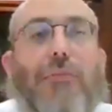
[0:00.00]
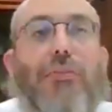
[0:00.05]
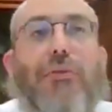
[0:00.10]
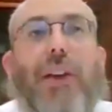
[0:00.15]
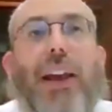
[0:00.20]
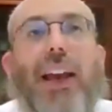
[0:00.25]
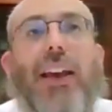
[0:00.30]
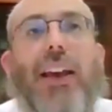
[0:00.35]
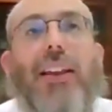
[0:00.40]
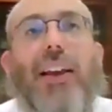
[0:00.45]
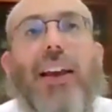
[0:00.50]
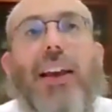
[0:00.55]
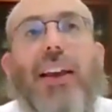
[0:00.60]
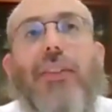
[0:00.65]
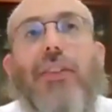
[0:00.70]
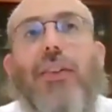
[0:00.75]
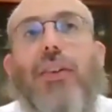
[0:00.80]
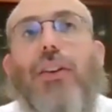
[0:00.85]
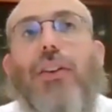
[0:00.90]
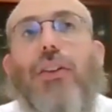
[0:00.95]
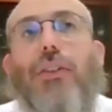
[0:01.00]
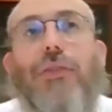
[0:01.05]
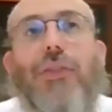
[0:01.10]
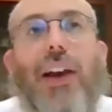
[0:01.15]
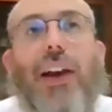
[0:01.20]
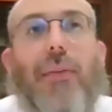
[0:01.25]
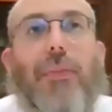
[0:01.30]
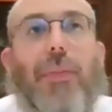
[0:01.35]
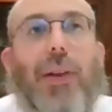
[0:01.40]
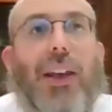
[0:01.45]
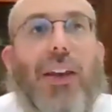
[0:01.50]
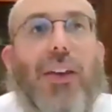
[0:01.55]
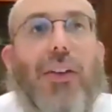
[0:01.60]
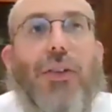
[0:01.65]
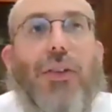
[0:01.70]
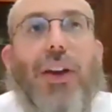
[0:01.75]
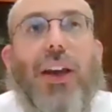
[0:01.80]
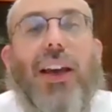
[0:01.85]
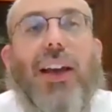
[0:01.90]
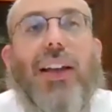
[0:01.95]
bring it into your family.
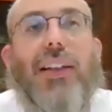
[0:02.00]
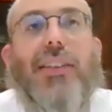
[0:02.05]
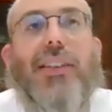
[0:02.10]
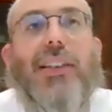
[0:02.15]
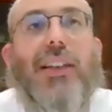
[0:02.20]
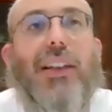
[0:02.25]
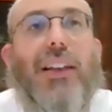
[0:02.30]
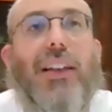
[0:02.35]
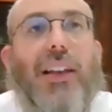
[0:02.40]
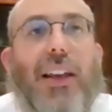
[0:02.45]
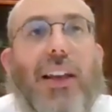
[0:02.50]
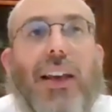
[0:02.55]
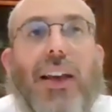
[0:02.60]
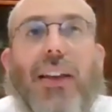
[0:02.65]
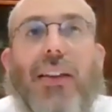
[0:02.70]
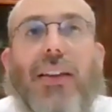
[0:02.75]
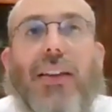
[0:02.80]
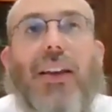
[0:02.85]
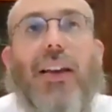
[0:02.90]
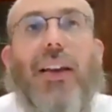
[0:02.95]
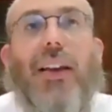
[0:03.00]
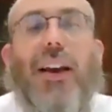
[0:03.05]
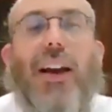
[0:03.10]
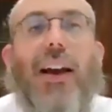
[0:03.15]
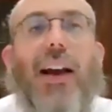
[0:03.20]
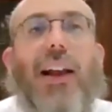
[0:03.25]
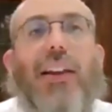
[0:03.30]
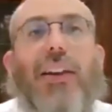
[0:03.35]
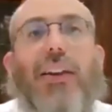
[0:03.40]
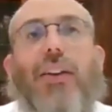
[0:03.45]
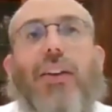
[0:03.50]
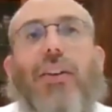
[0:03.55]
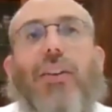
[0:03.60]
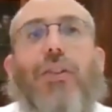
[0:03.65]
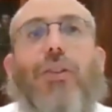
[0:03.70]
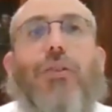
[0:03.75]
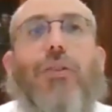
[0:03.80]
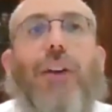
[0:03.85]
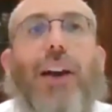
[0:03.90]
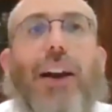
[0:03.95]
Your kids need Chanukah.
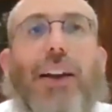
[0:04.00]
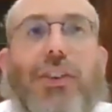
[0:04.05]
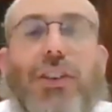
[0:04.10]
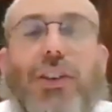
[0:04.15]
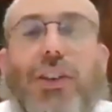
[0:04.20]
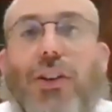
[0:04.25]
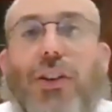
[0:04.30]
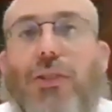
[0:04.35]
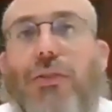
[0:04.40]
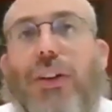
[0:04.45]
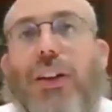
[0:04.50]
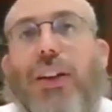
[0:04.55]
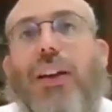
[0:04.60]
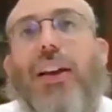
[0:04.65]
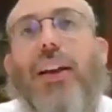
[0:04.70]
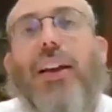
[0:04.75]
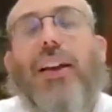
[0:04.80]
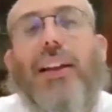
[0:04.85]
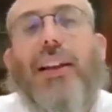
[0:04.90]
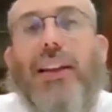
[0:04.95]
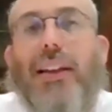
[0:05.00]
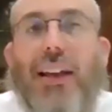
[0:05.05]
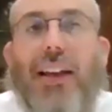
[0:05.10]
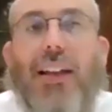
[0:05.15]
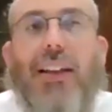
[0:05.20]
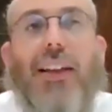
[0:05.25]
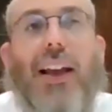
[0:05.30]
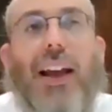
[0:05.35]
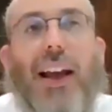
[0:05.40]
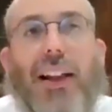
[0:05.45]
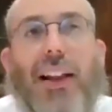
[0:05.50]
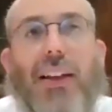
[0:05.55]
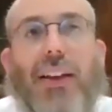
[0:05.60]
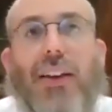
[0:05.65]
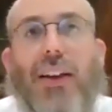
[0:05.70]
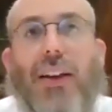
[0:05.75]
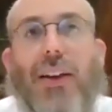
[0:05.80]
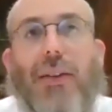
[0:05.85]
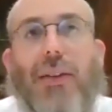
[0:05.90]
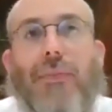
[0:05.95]
Your grandchildren need
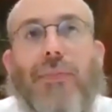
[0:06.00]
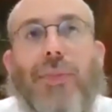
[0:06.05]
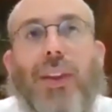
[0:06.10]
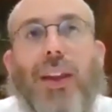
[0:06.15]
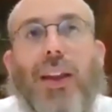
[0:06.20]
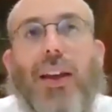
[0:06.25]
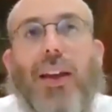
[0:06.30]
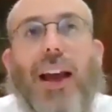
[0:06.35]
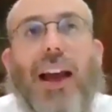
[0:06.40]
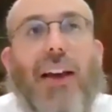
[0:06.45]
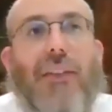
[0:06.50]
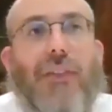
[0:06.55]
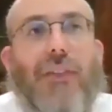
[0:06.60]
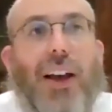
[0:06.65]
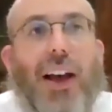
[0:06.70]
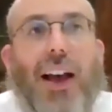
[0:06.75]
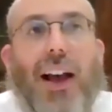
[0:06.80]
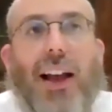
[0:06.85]
Chanukah. Have